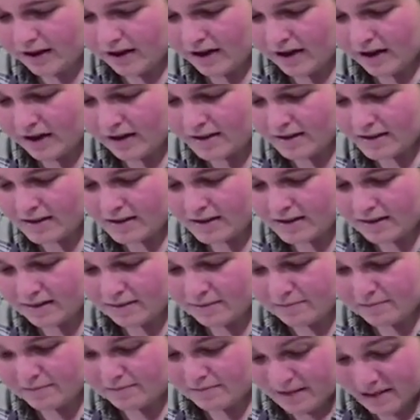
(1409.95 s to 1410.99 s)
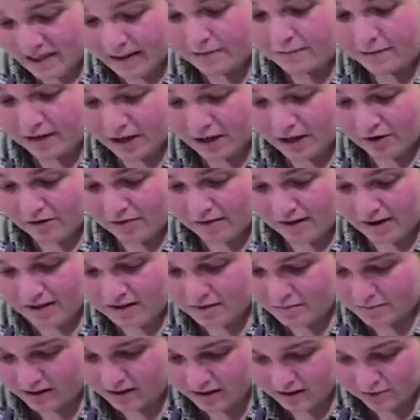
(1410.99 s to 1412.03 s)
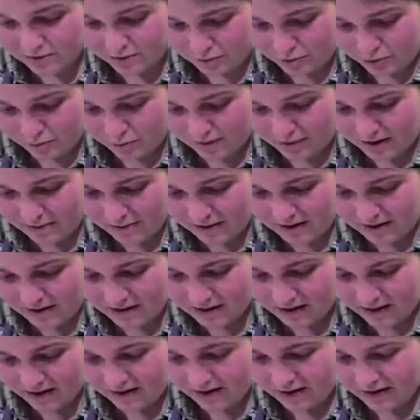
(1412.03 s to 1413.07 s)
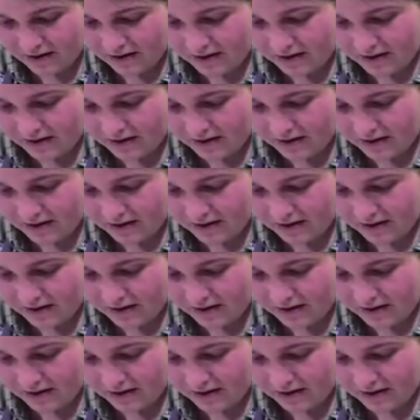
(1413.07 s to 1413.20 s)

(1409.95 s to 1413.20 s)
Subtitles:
uh, send me your recipes, which would be amazing,